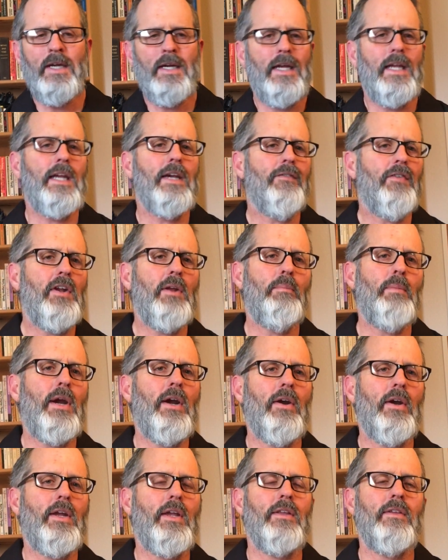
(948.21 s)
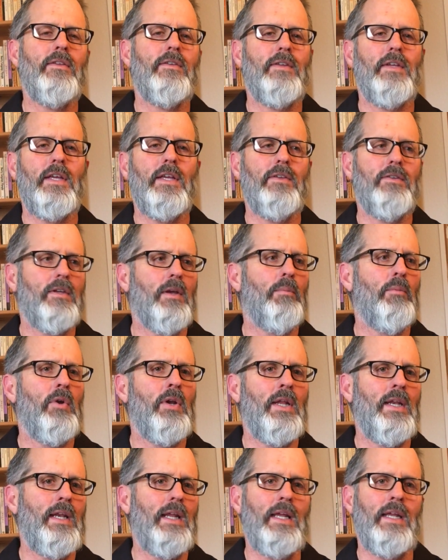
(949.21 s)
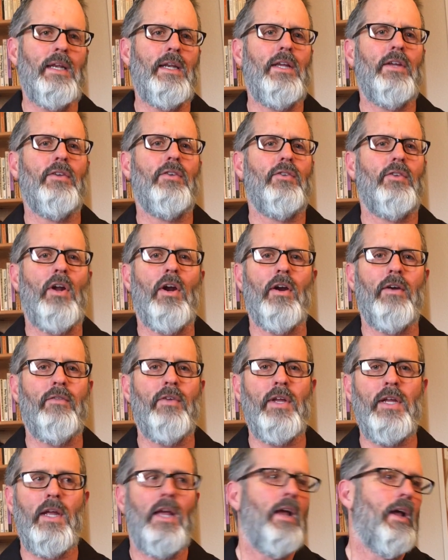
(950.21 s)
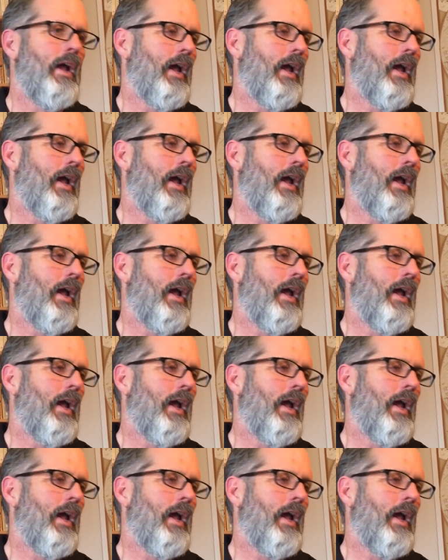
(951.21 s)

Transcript: if an American sees someone in India starving